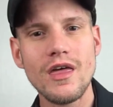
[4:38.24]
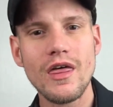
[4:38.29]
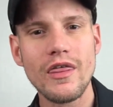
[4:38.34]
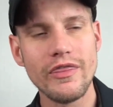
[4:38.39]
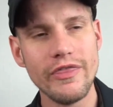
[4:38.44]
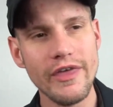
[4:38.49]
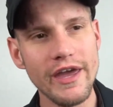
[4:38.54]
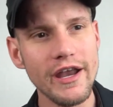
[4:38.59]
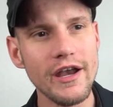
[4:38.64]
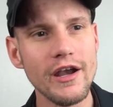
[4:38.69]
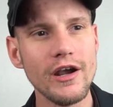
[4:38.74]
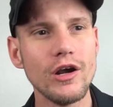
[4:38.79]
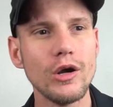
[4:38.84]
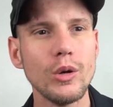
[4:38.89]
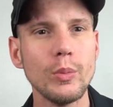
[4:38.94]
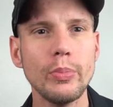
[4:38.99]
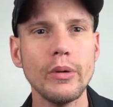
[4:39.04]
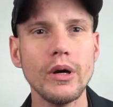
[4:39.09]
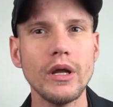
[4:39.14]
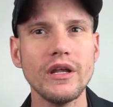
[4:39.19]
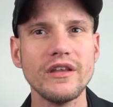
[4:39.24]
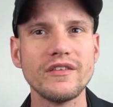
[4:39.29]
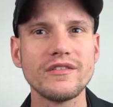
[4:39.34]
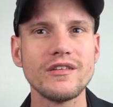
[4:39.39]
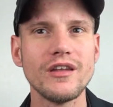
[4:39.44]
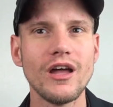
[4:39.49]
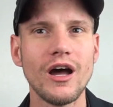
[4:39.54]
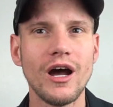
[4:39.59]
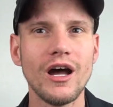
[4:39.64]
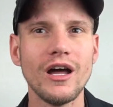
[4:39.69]
there, but it's
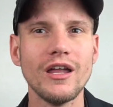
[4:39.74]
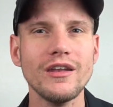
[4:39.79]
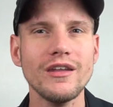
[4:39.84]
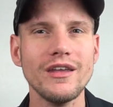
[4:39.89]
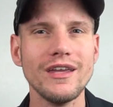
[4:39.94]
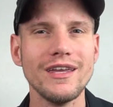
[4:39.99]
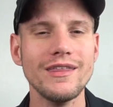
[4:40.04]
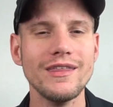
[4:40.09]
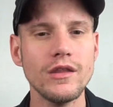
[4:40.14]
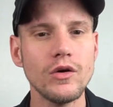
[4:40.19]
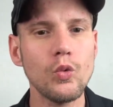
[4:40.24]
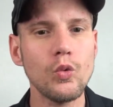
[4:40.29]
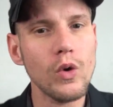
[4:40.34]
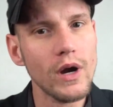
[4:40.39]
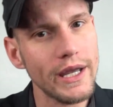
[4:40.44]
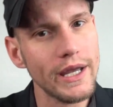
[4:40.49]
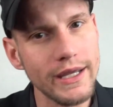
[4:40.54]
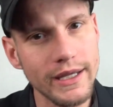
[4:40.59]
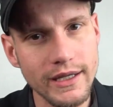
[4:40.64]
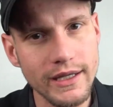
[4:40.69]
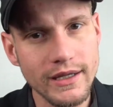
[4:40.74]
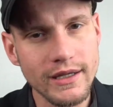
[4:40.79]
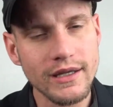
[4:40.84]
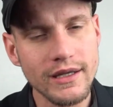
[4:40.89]
not in the way.